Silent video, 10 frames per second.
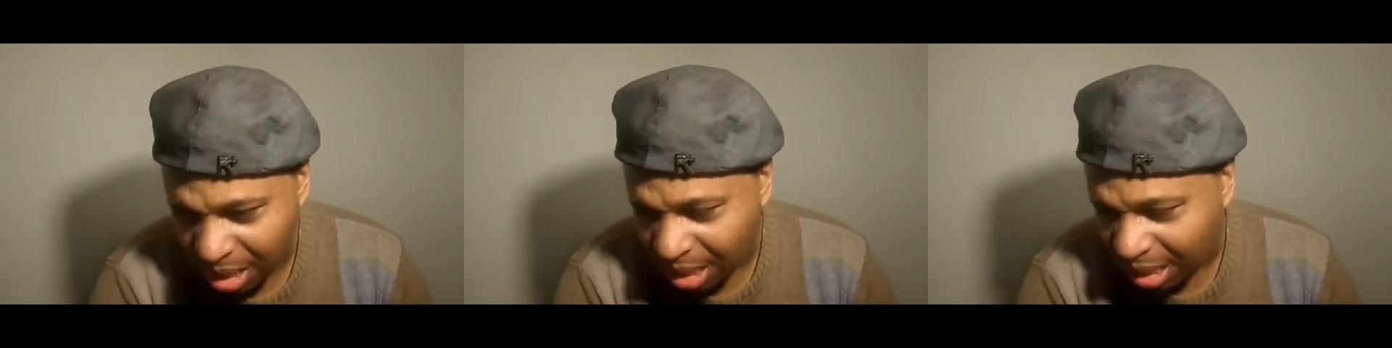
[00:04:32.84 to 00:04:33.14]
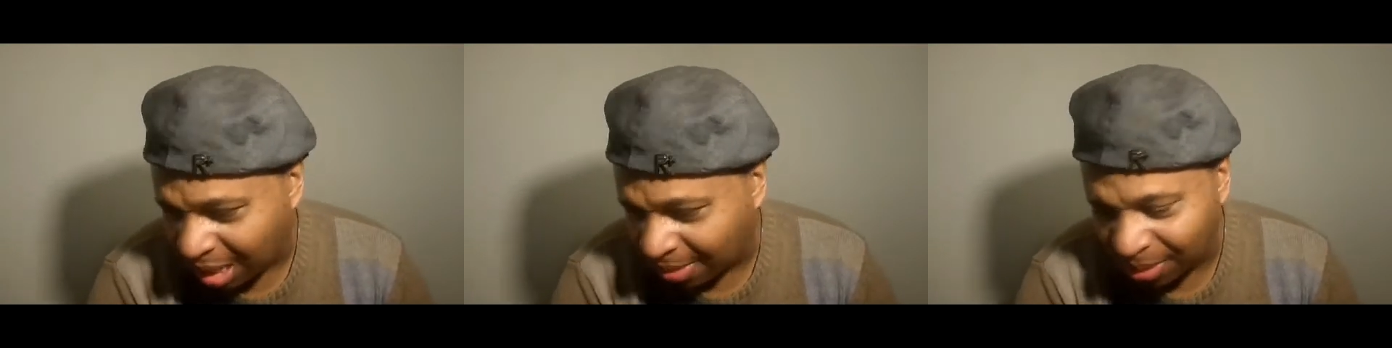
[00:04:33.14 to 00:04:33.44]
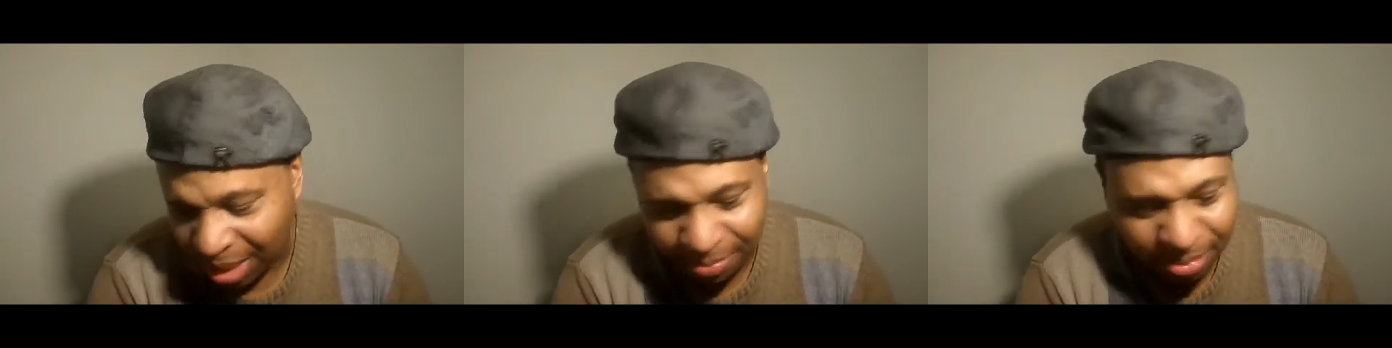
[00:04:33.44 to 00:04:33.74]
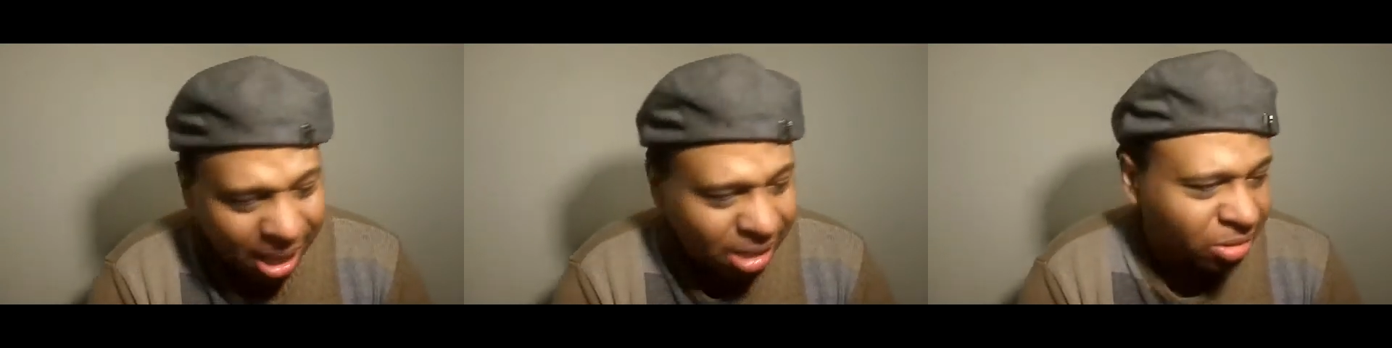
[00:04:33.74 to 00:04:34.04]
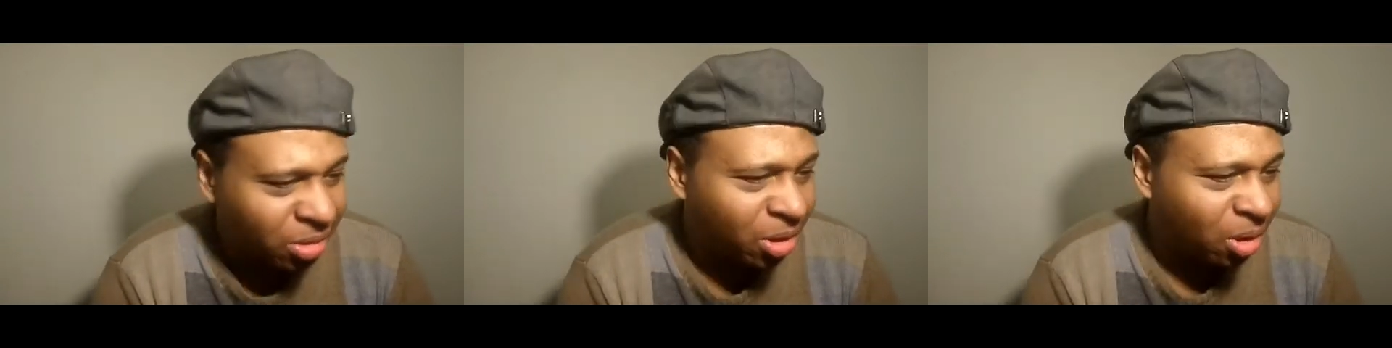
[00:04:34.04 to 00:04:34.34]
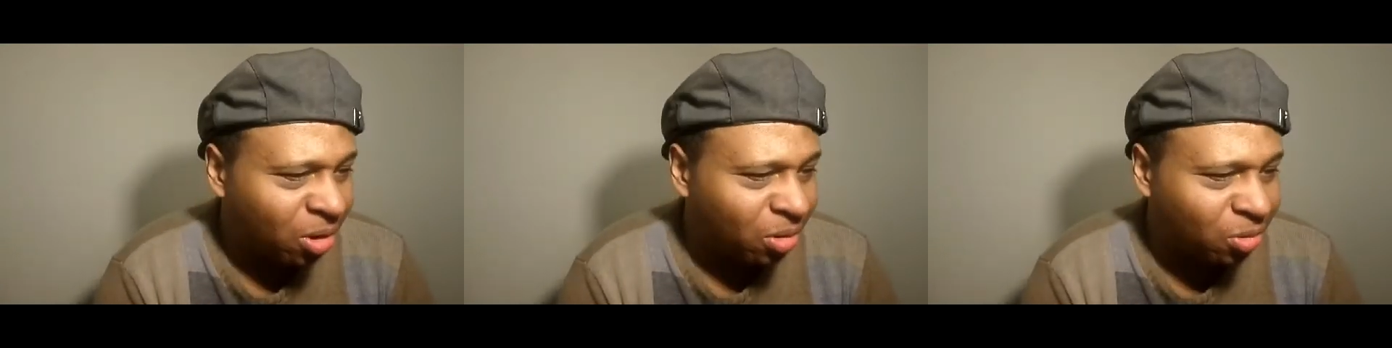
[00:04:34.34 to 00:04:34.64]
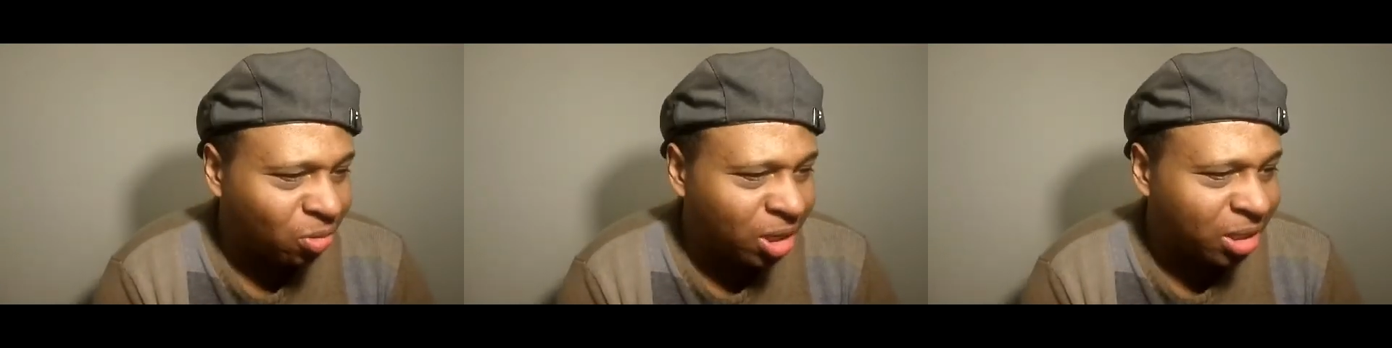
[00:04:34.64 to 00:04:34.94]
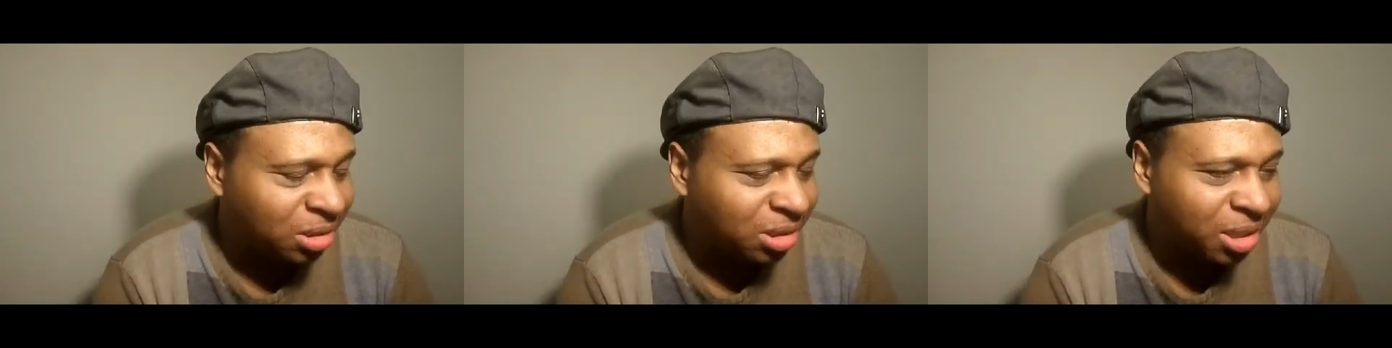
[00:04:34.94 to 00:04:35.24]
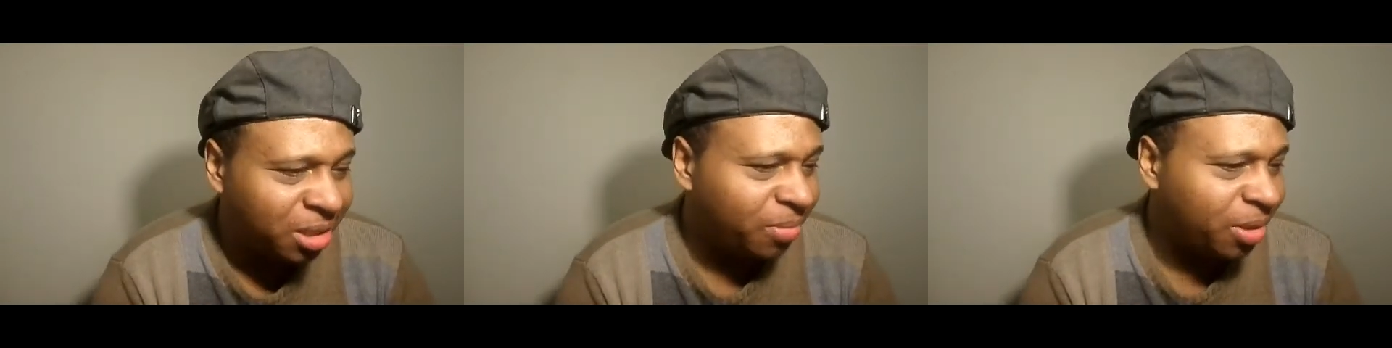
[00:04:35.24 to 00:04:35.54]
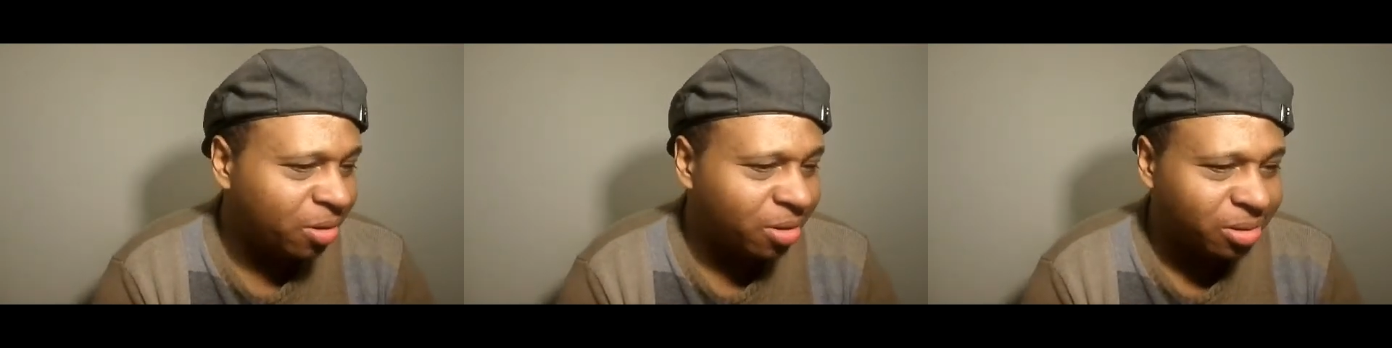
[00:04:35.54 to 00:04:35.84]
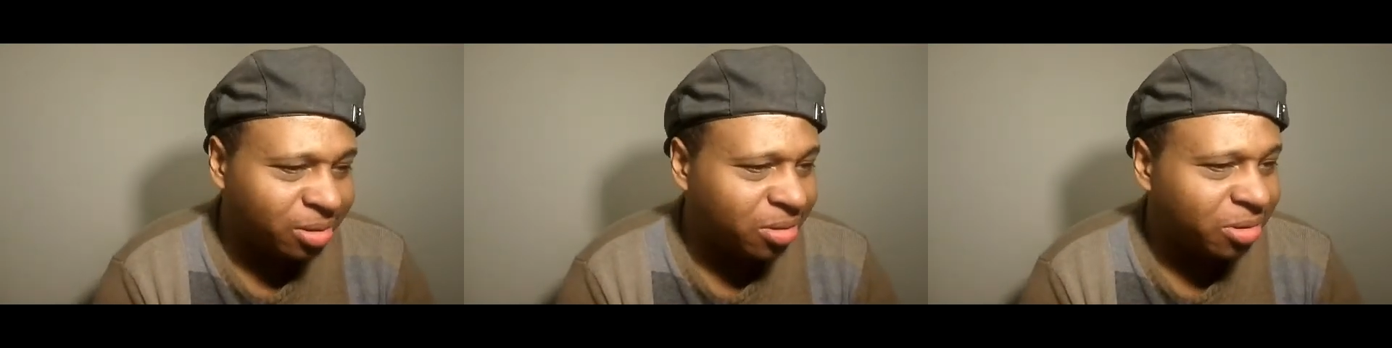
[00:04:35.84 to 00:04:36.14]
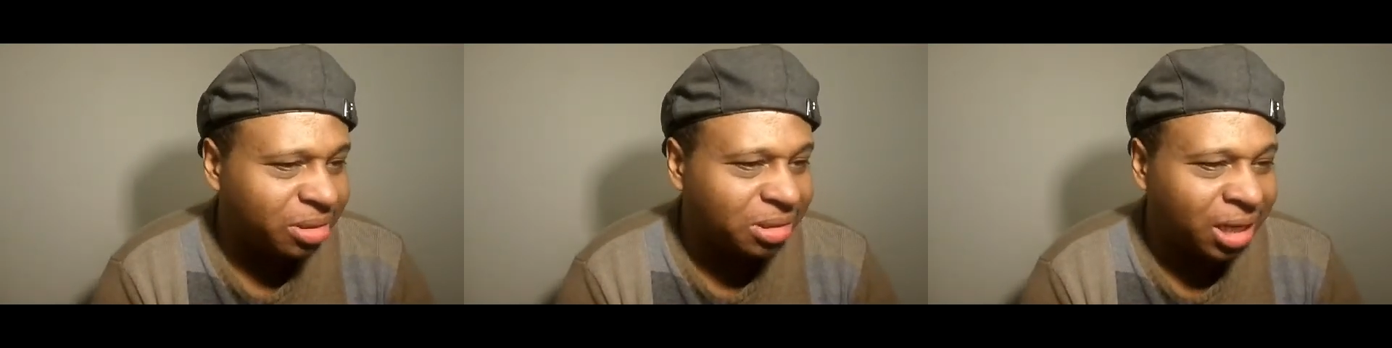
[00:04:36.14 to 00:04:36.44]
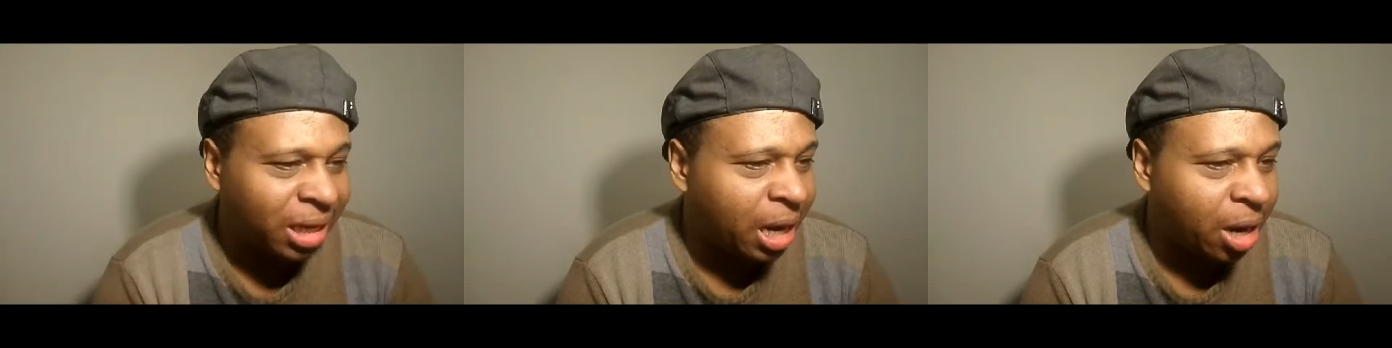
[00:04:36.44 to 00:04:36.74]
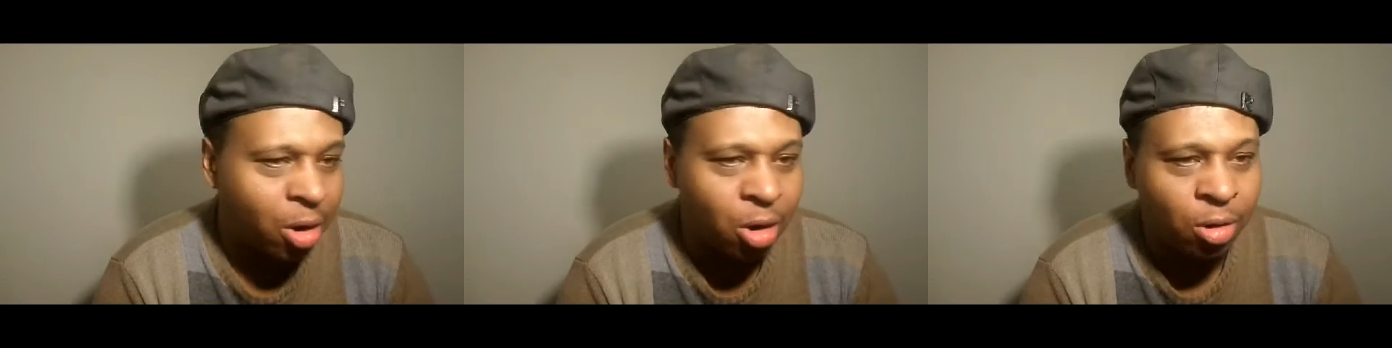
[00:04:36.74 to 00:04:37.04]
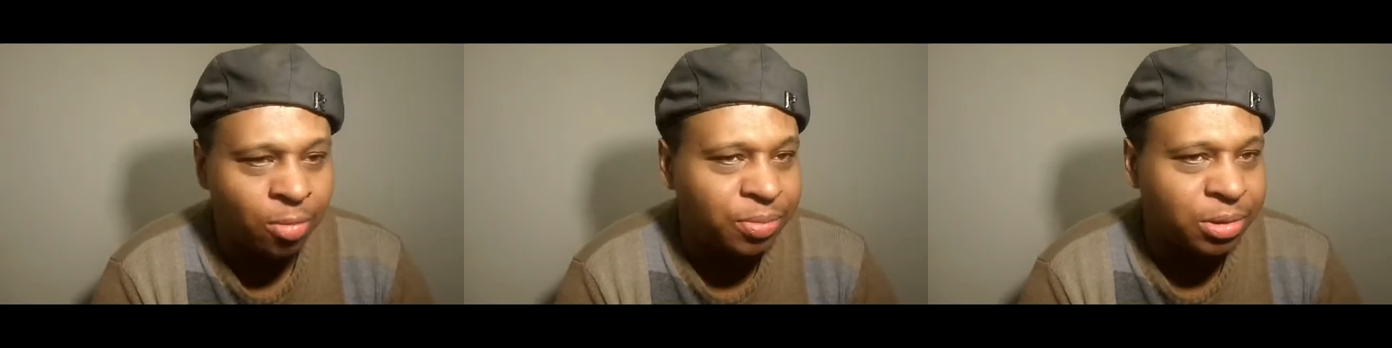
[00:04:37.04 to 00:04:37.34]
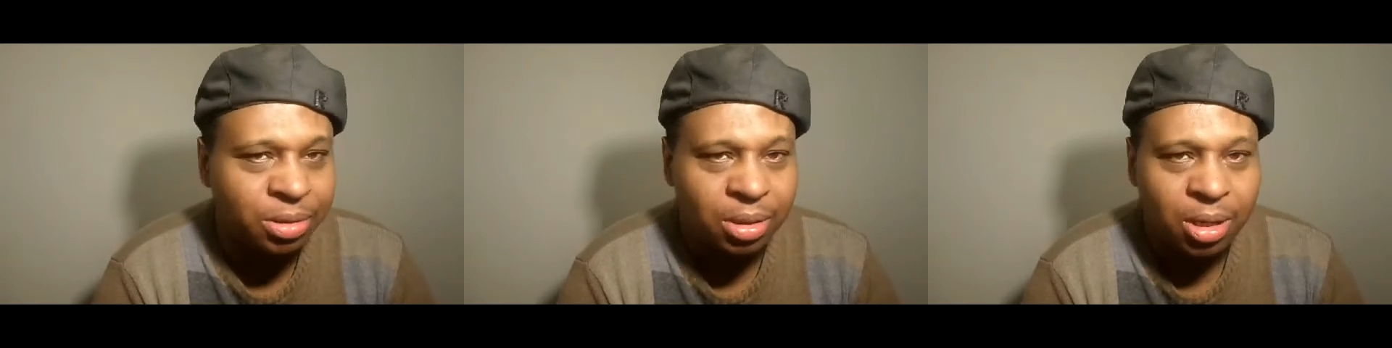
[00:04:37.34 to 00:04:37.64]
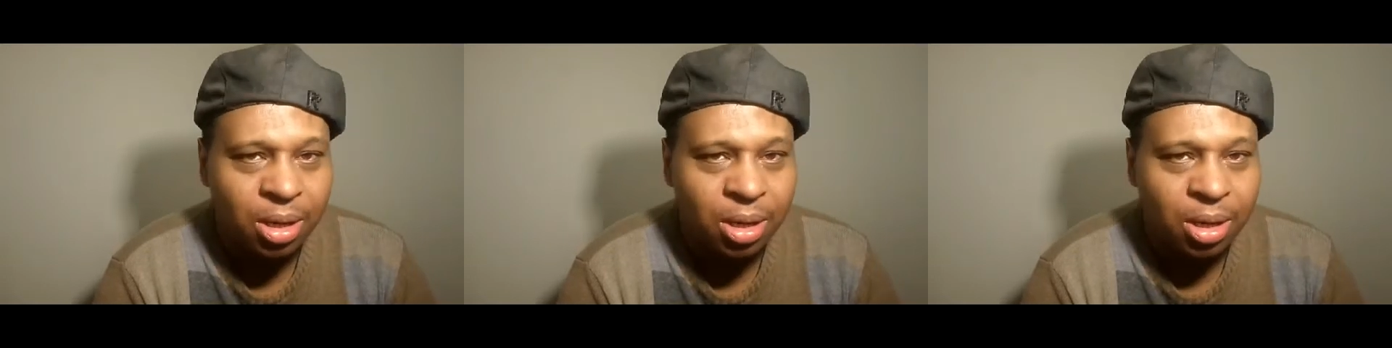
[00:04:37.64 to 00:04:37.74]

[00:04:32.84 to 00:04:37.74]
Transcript: I'm like, blacks are their own greatest enemy, or you could say Arabs